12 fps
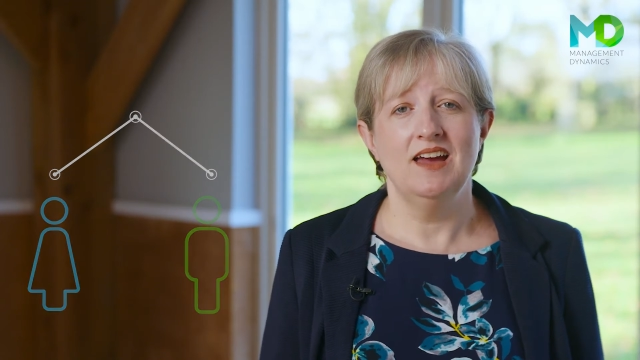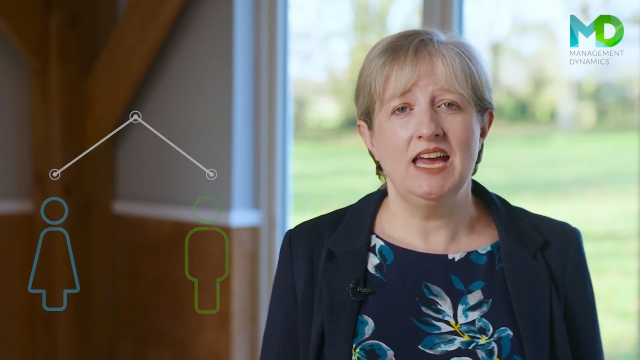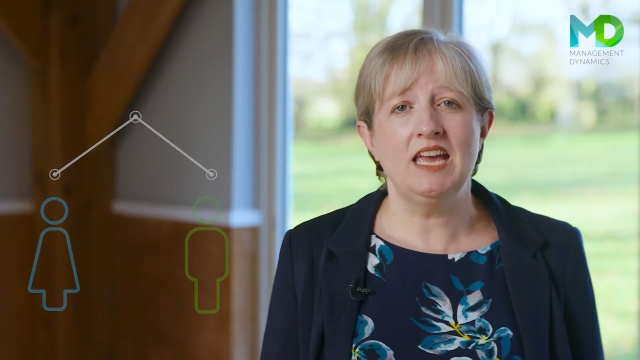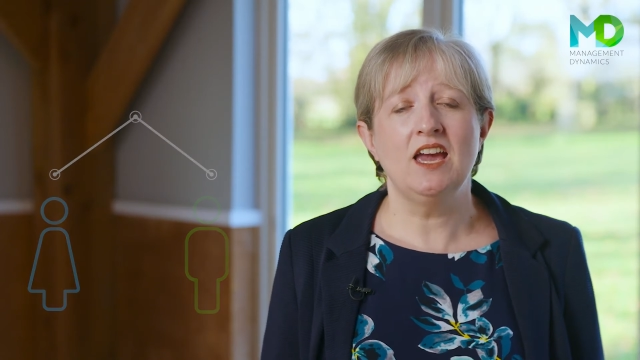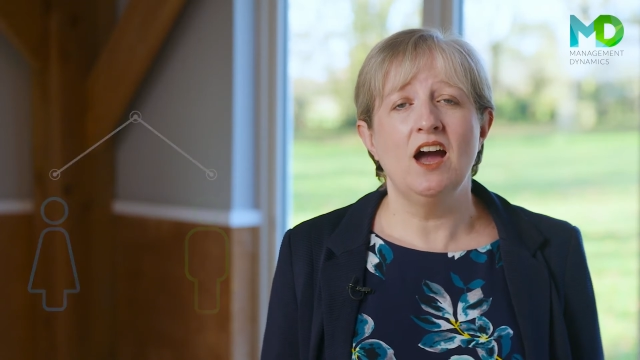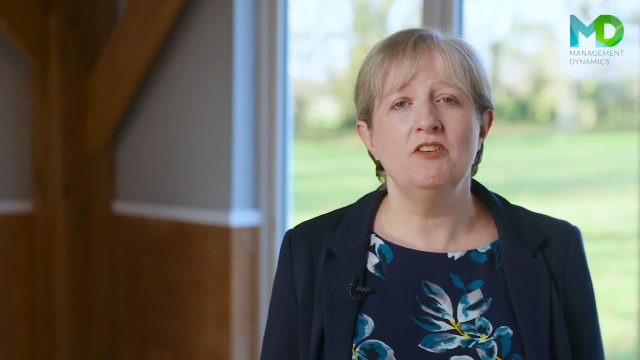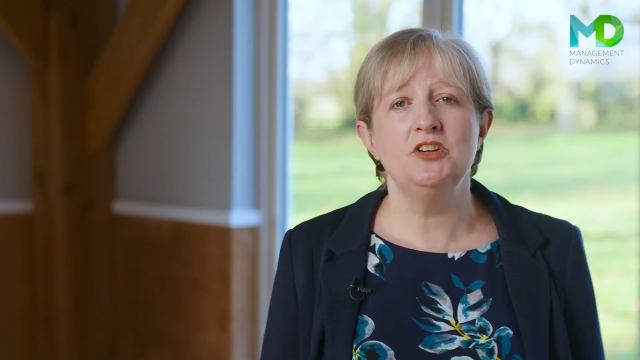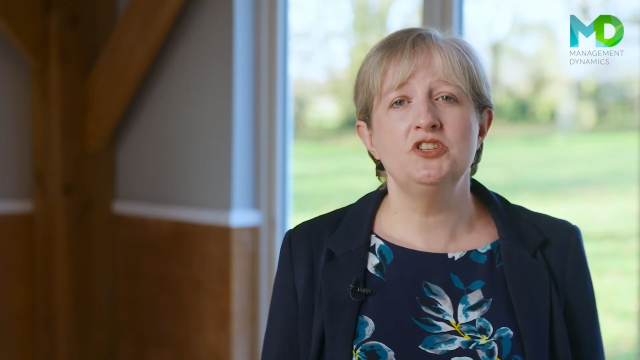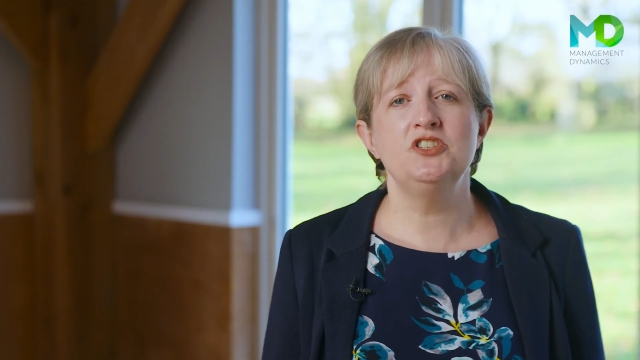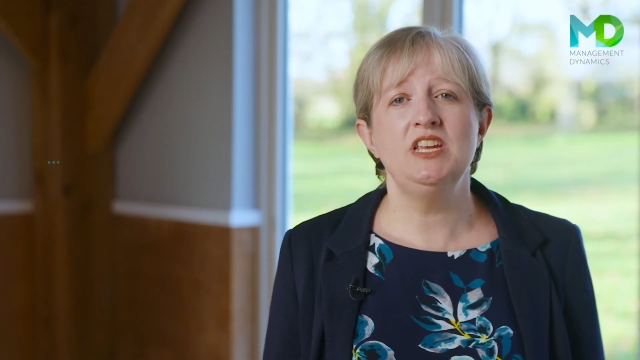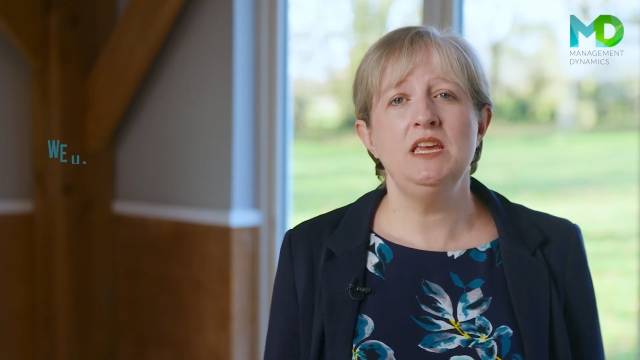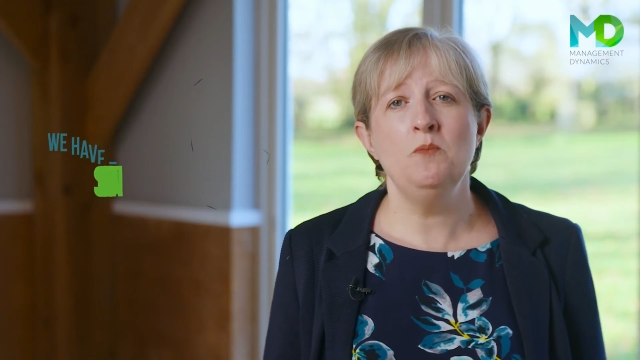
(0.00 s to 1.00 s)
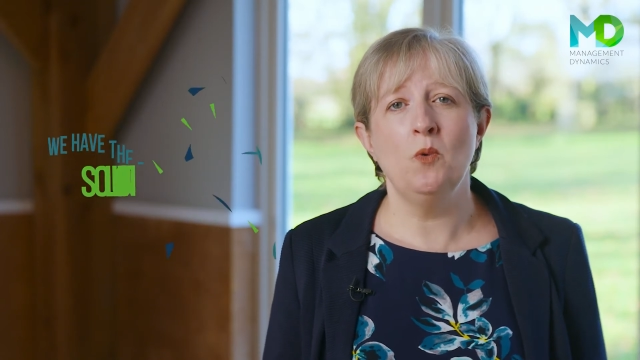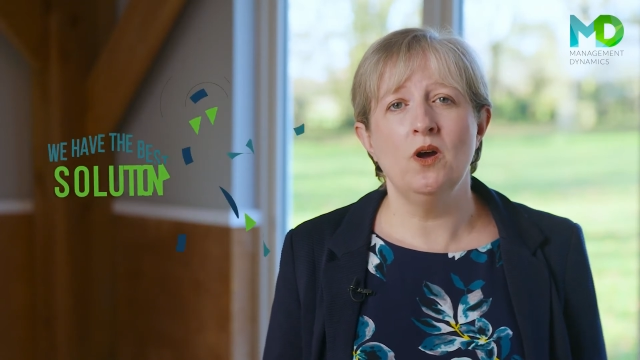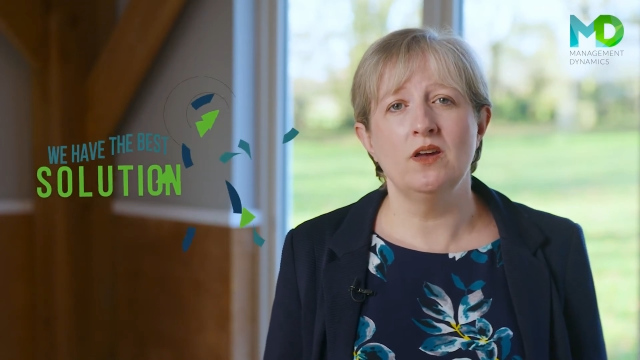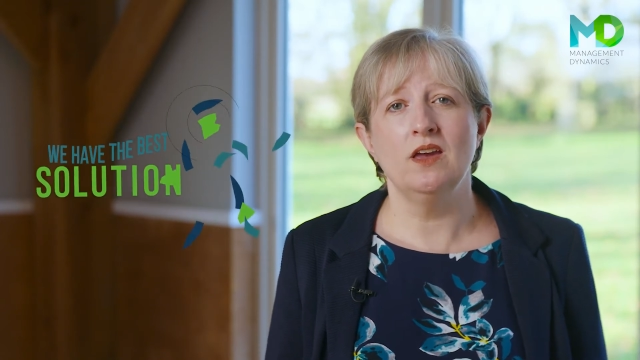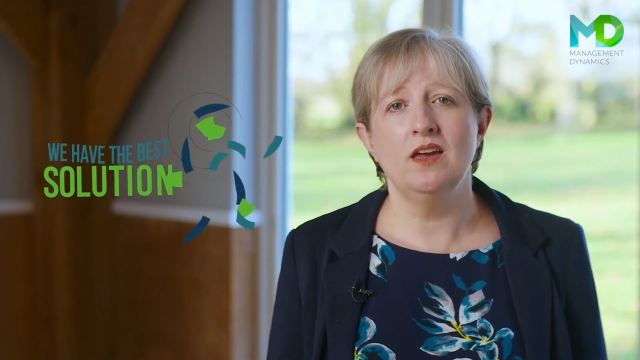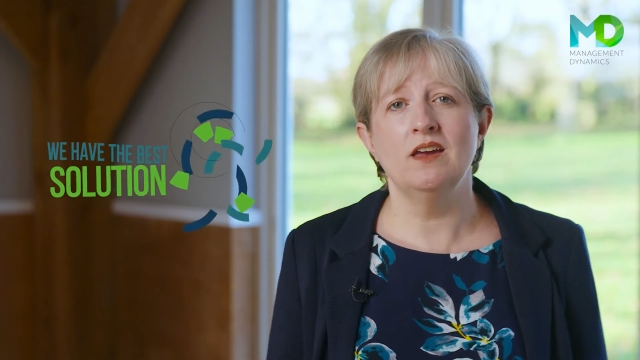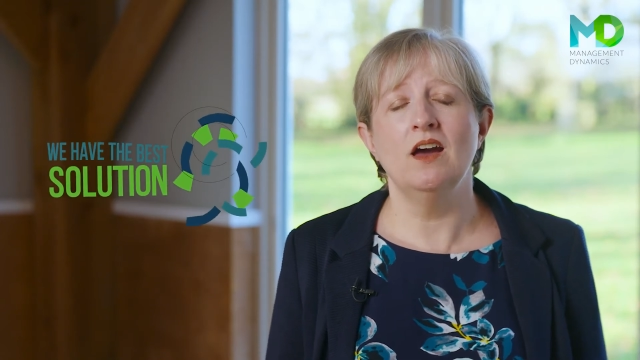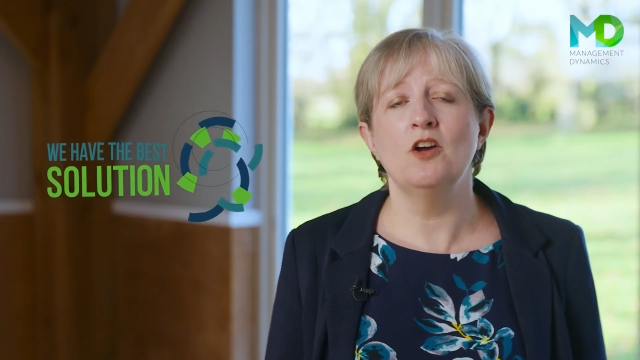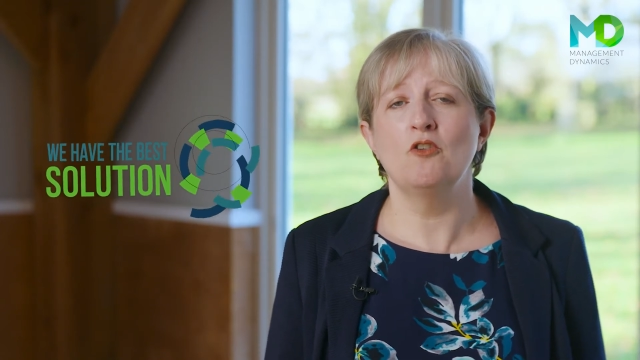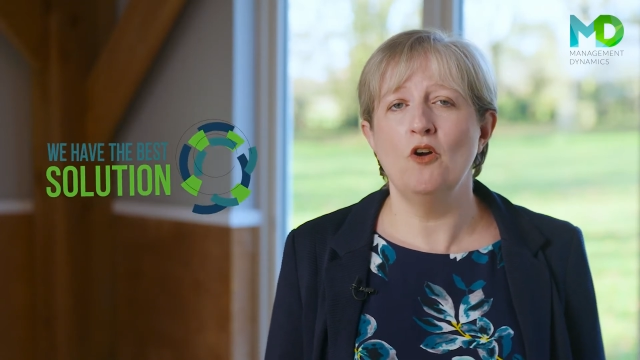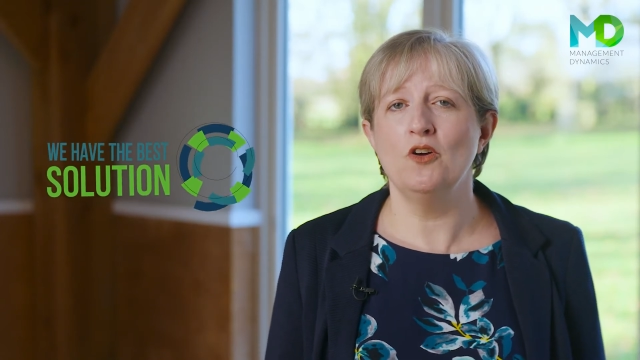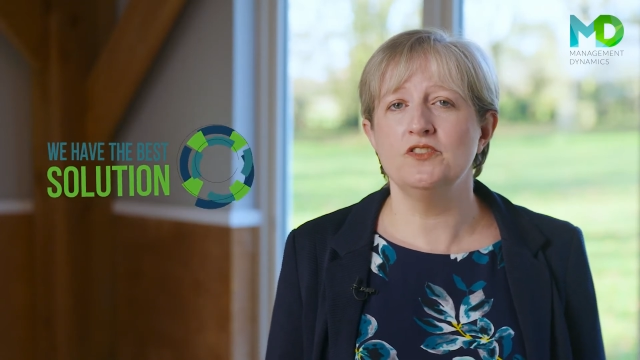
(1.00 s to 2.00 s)
Encourage team working
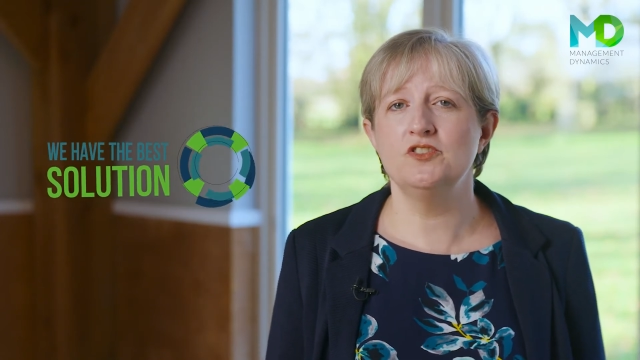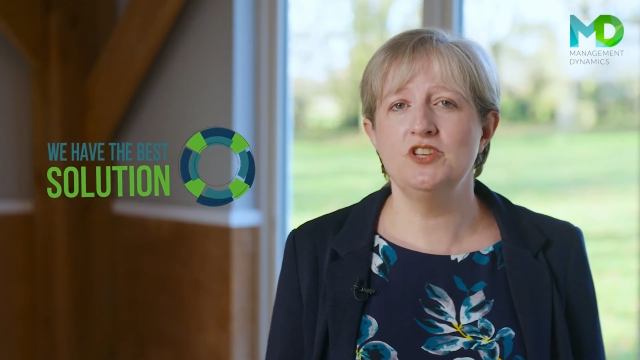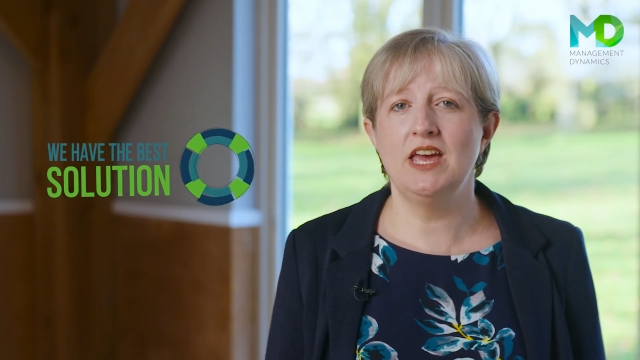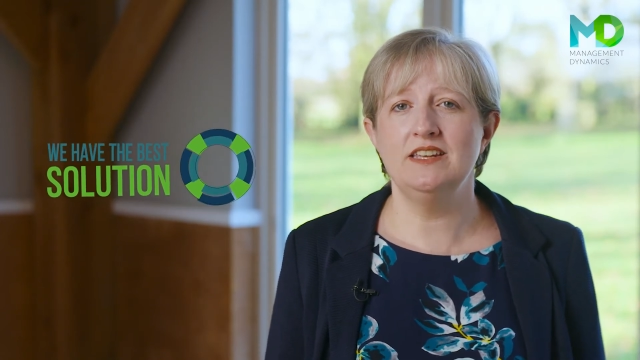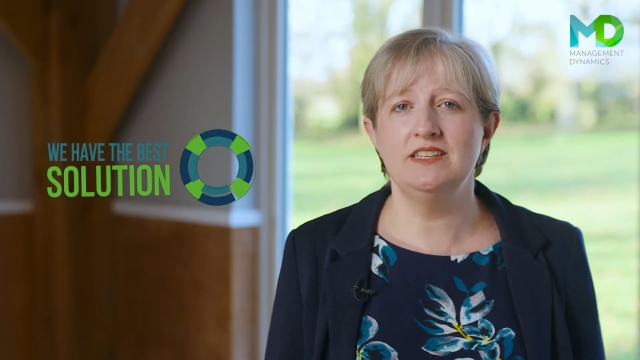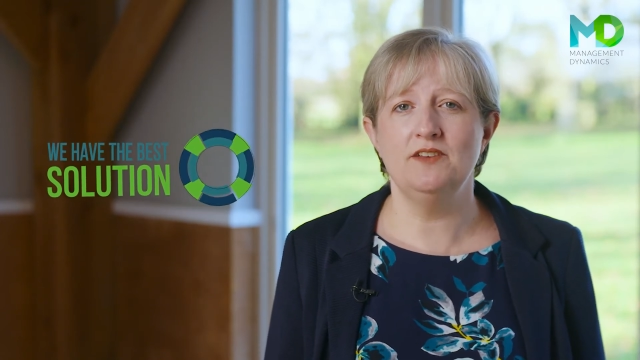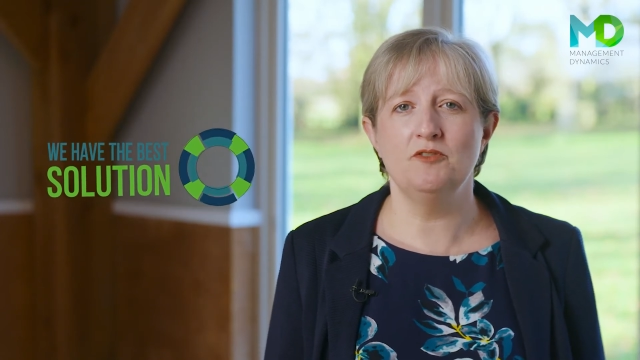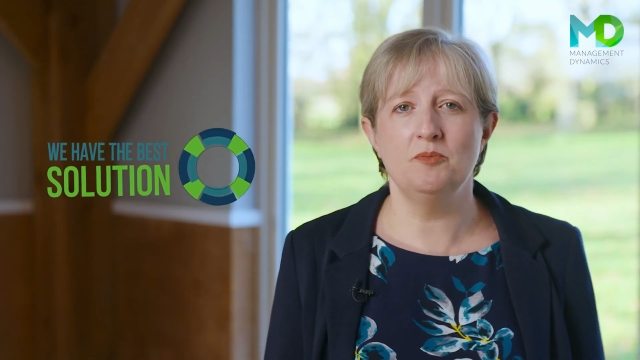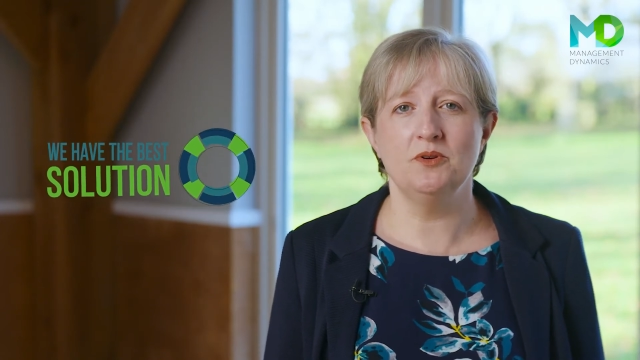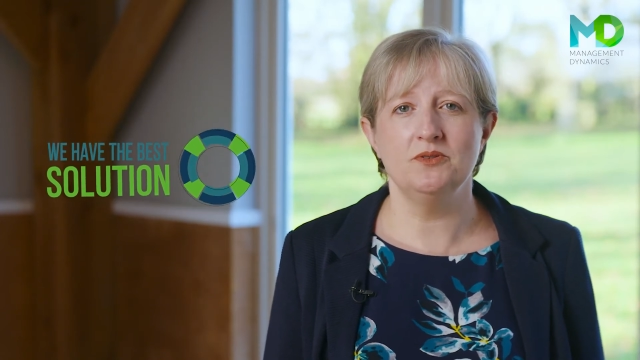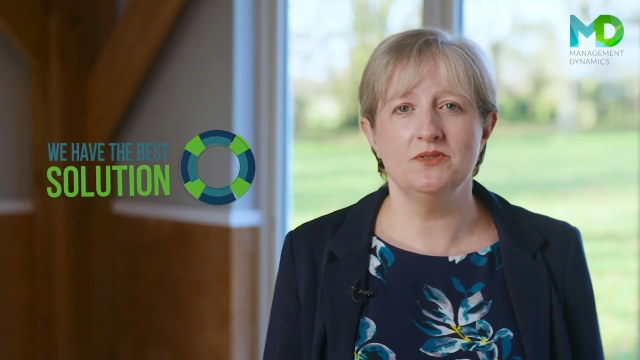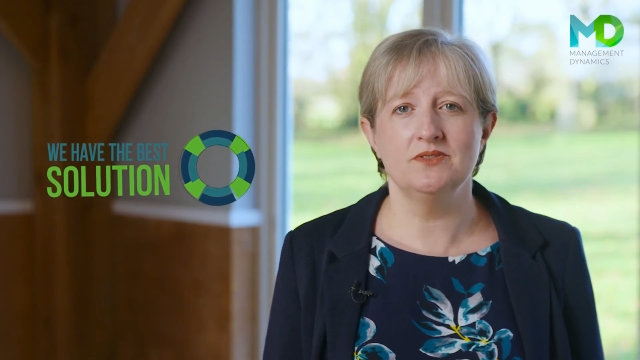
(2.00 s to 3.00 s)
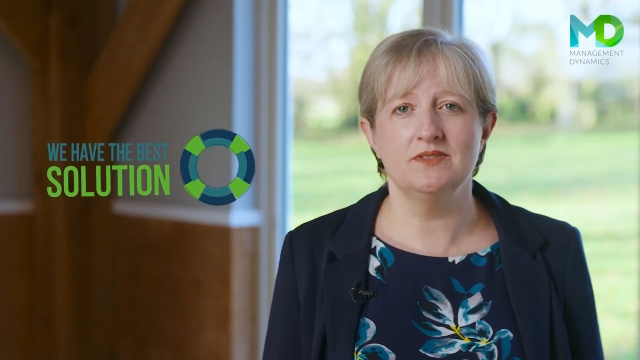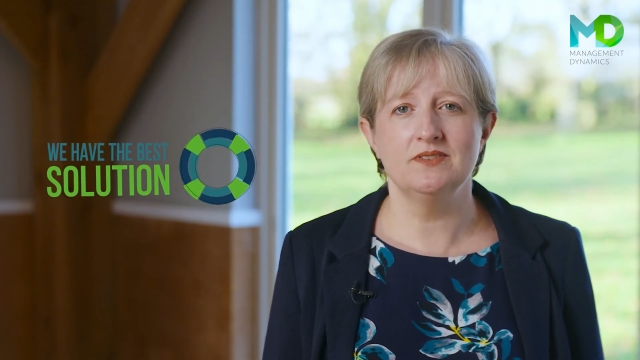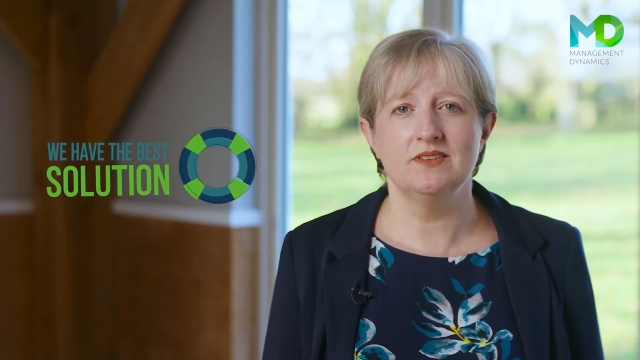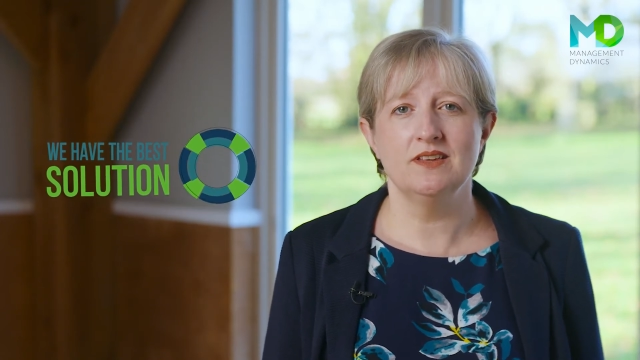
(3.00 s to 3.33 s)
across shared deliverables.